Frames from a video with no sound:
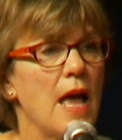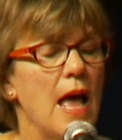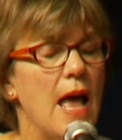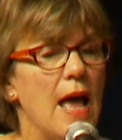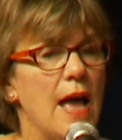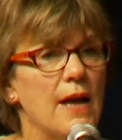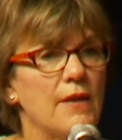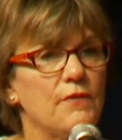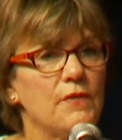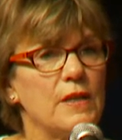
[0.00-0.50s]

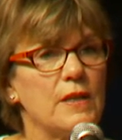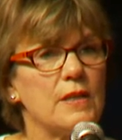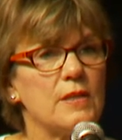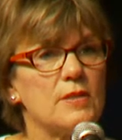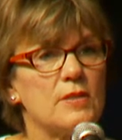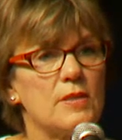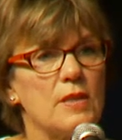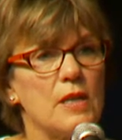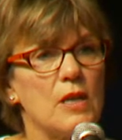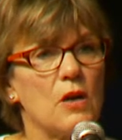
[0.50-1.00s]

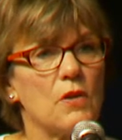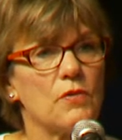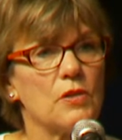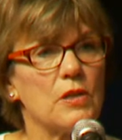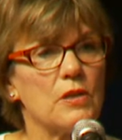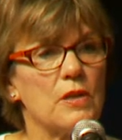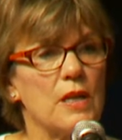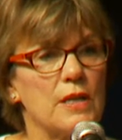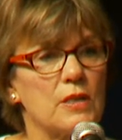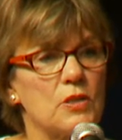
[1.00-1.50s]
advocacy over
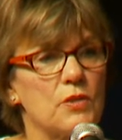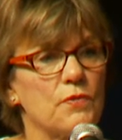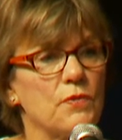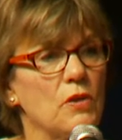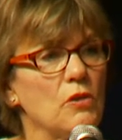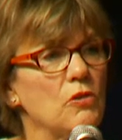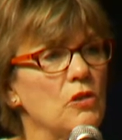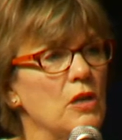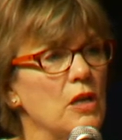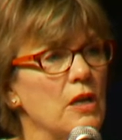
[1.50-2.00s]
the next
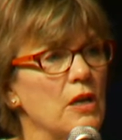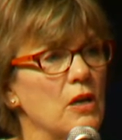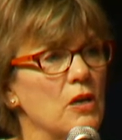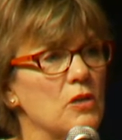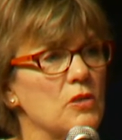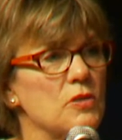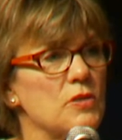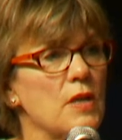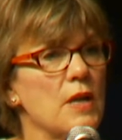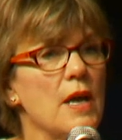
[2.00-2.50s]
few
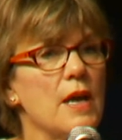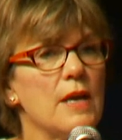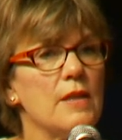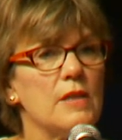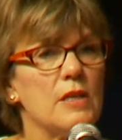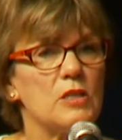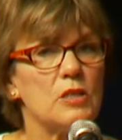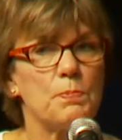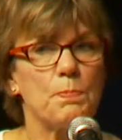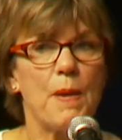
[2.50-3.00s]
years
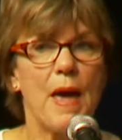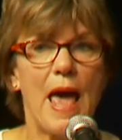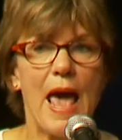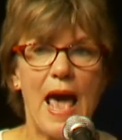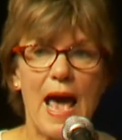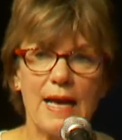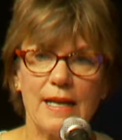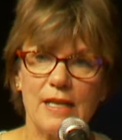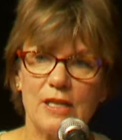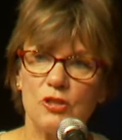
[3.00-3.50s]
that's
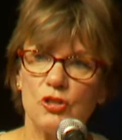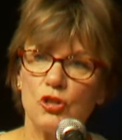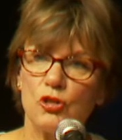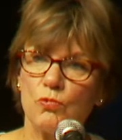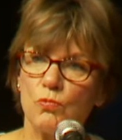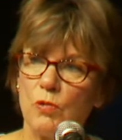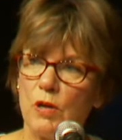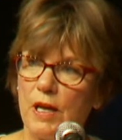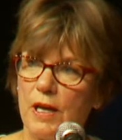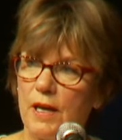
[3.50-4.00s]
packaged
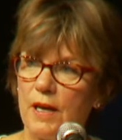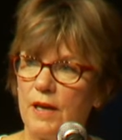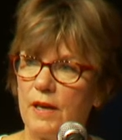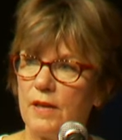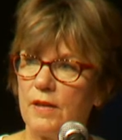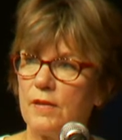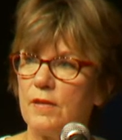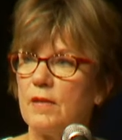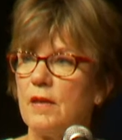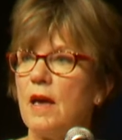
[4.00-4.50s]

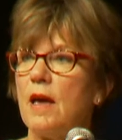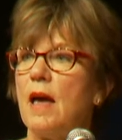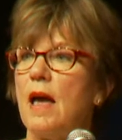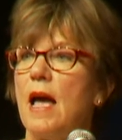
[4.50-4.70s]
with